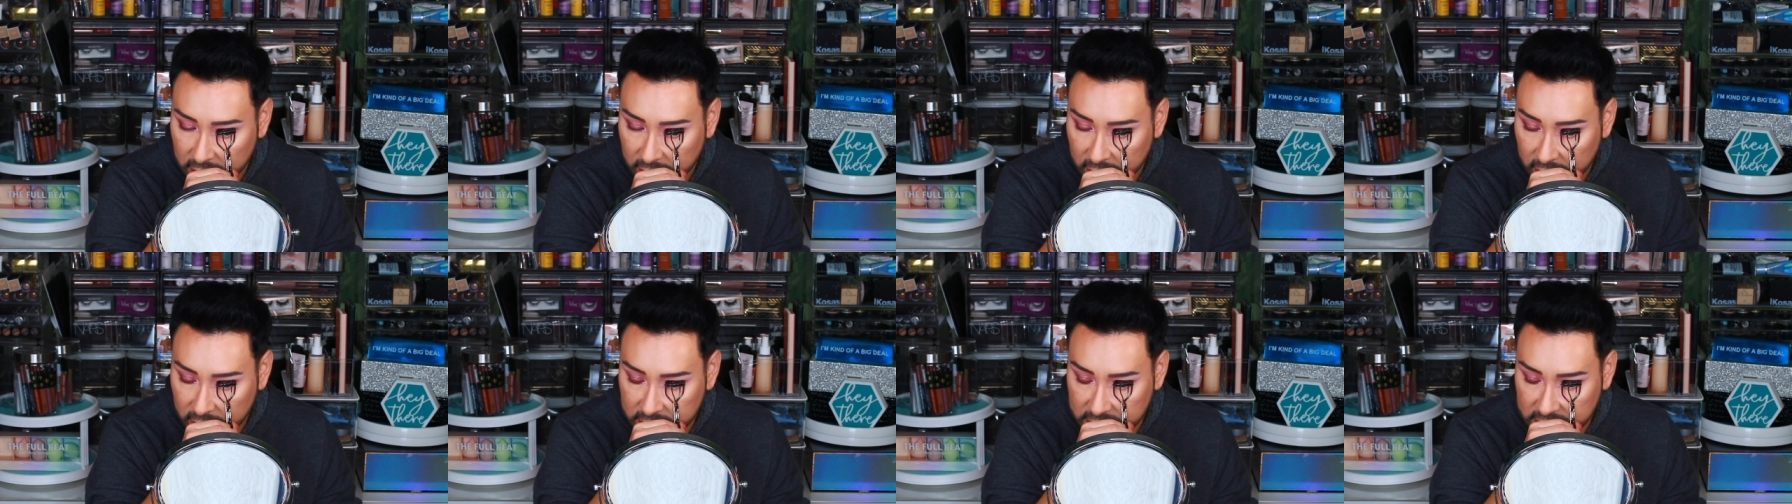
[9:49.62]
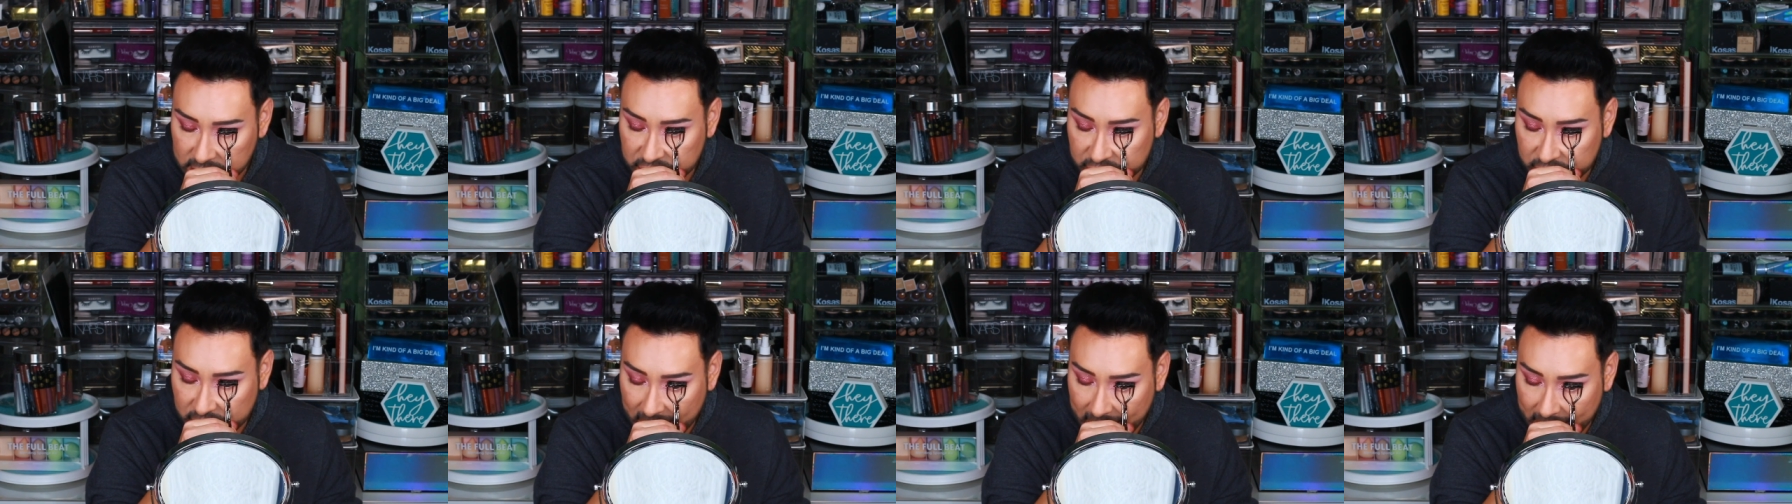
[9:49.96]
there's
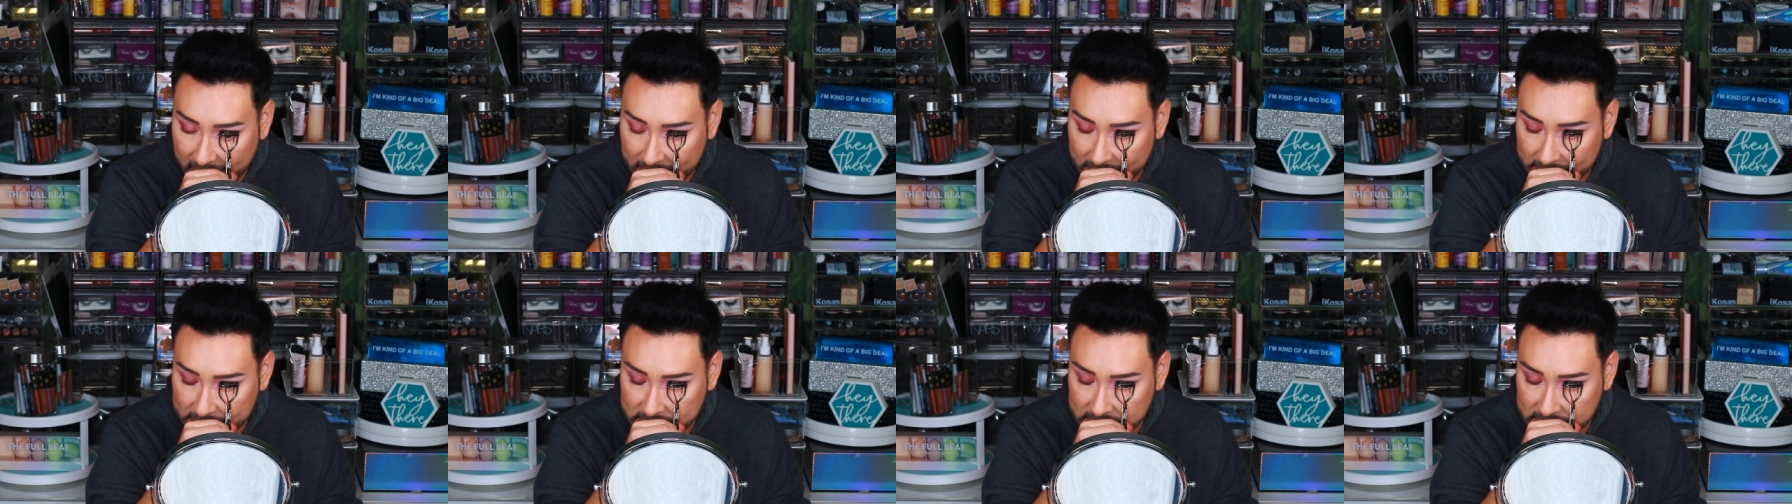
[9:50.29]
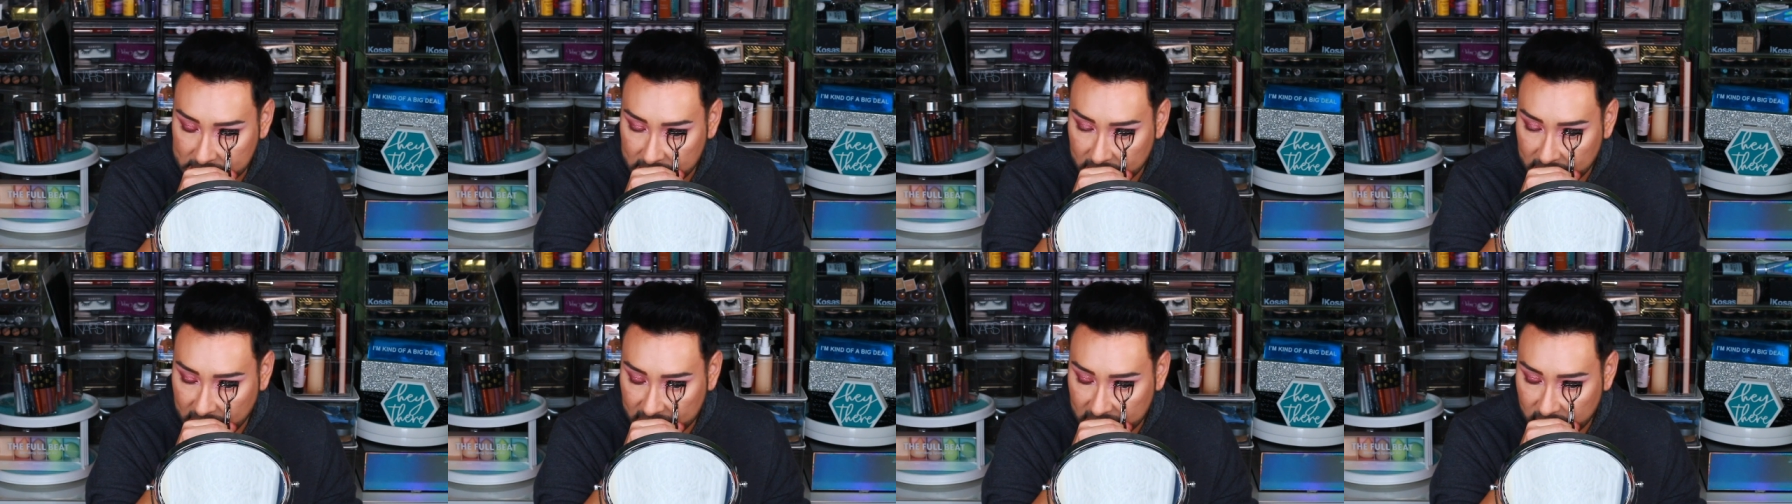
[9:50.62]
a
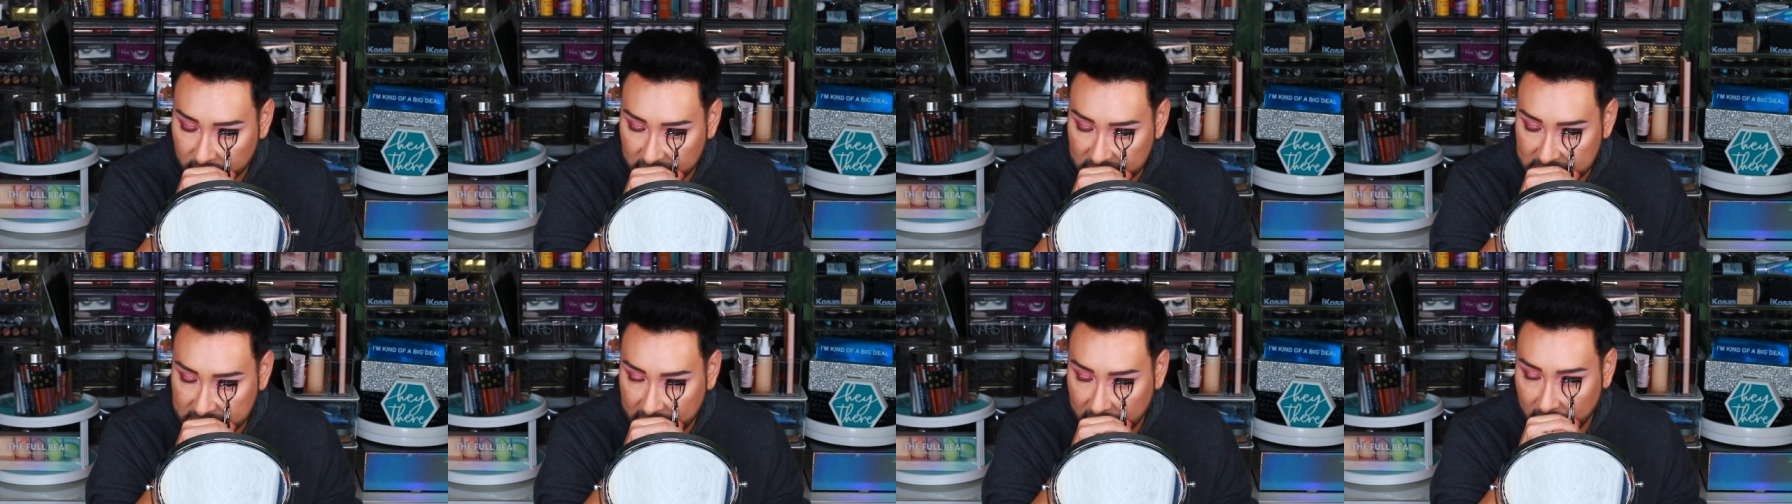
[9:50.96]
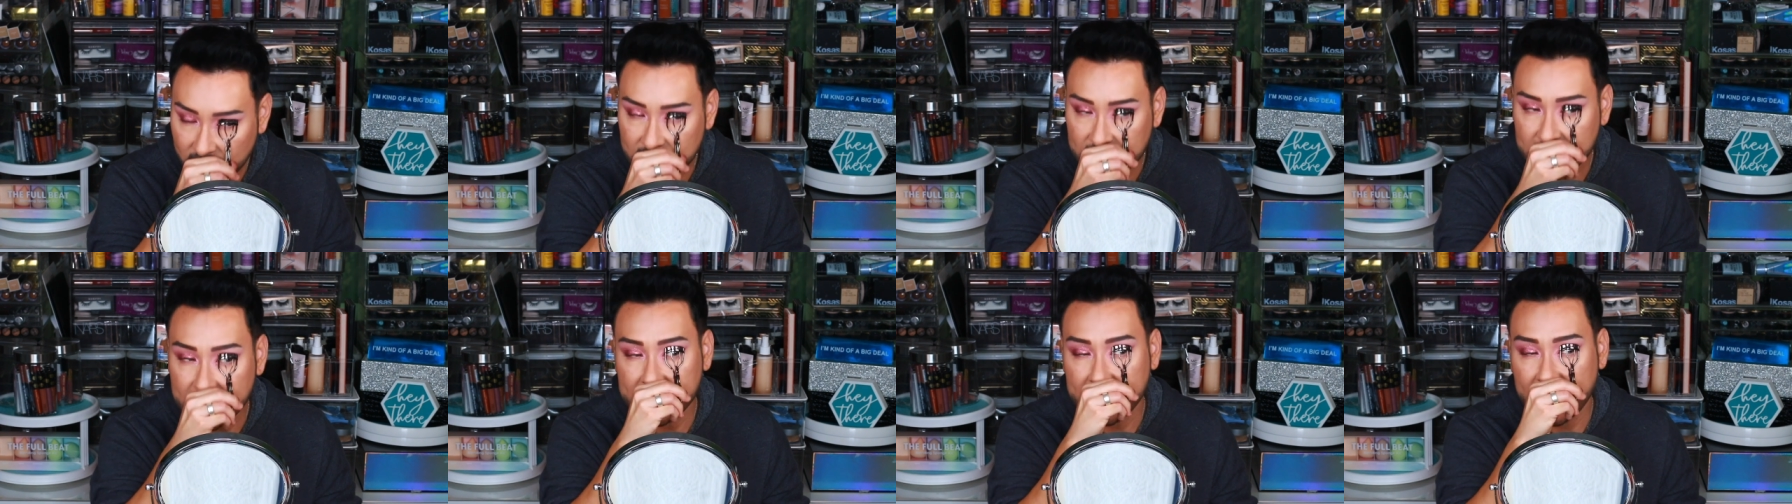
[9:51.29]
chance that the
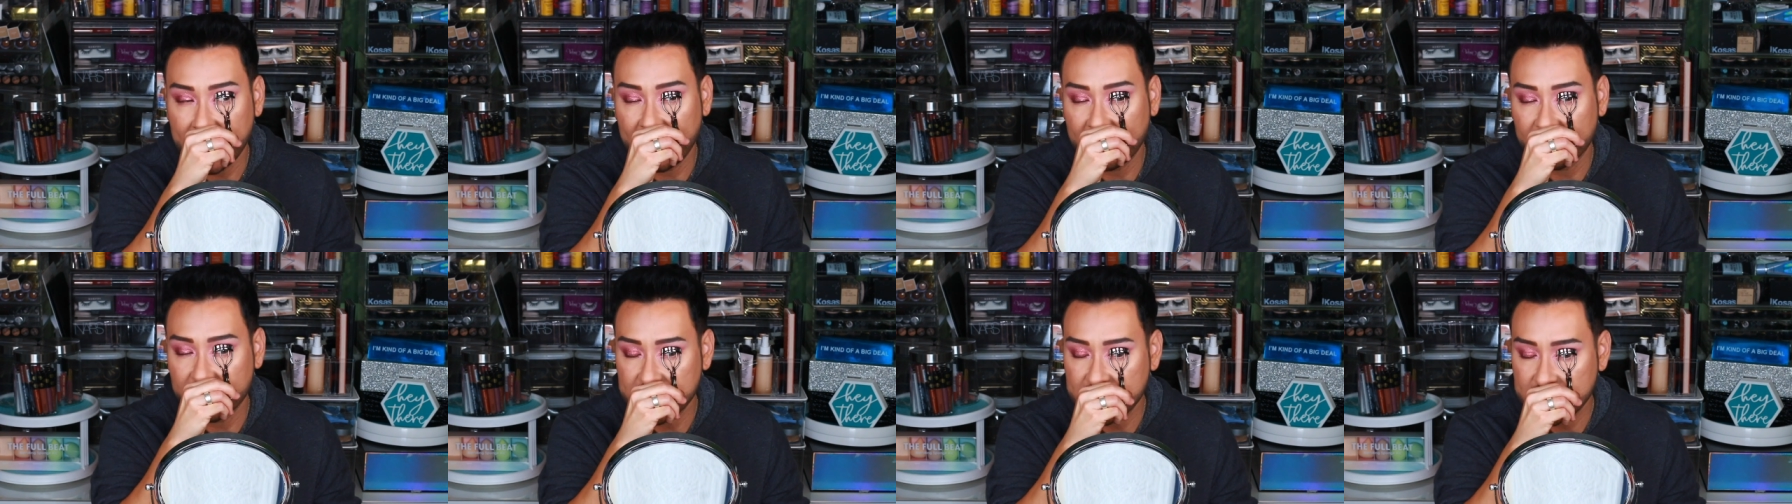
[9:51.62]
mascara doesn't have